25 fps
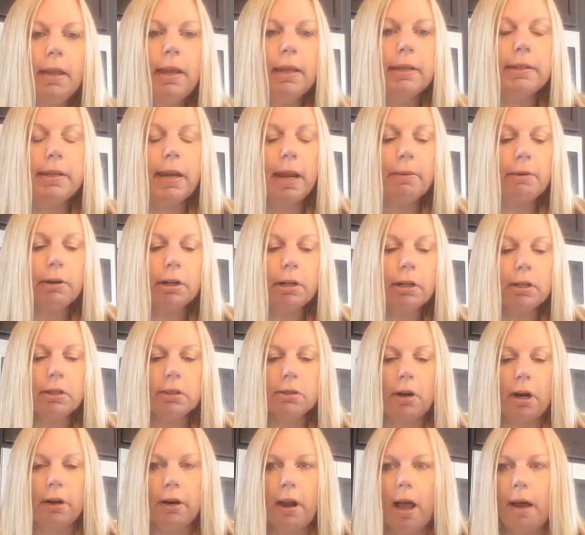Today we're going to
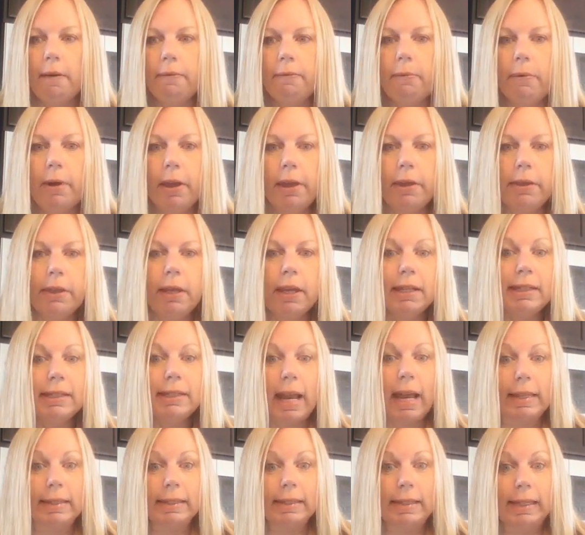start off with
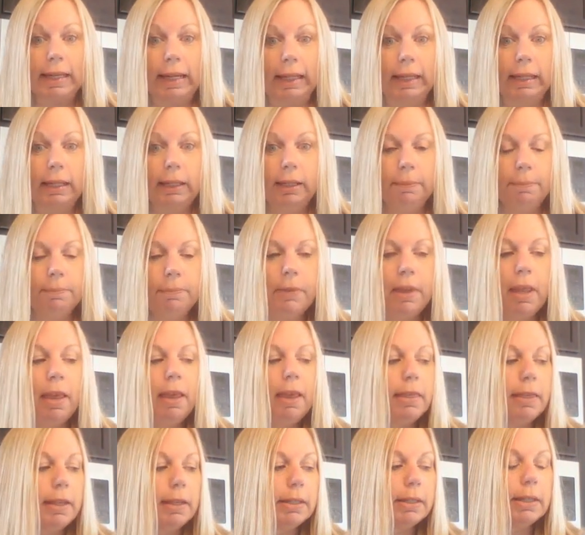density.
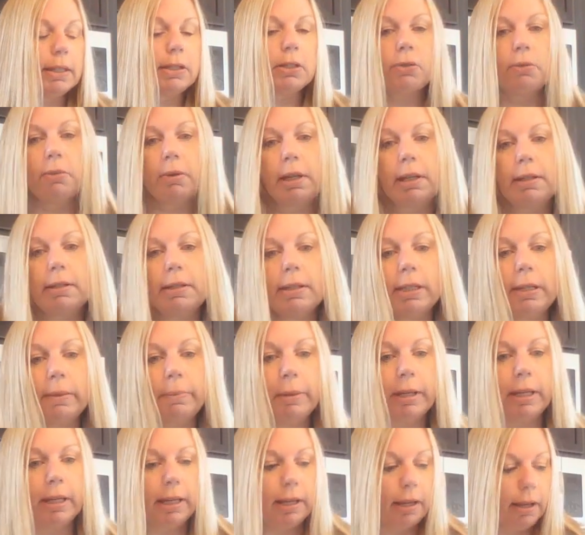This is going to
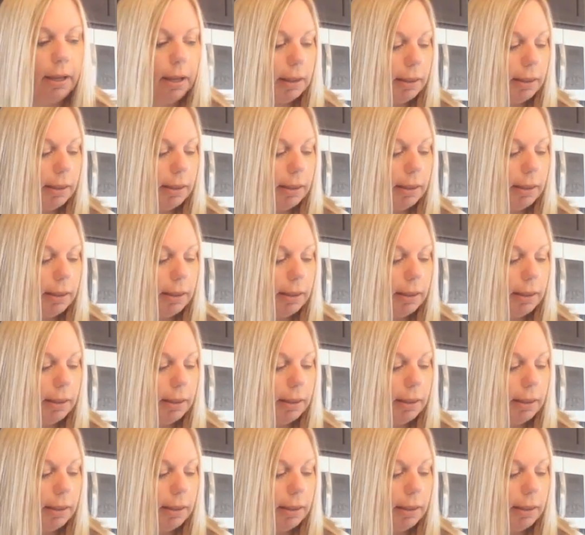be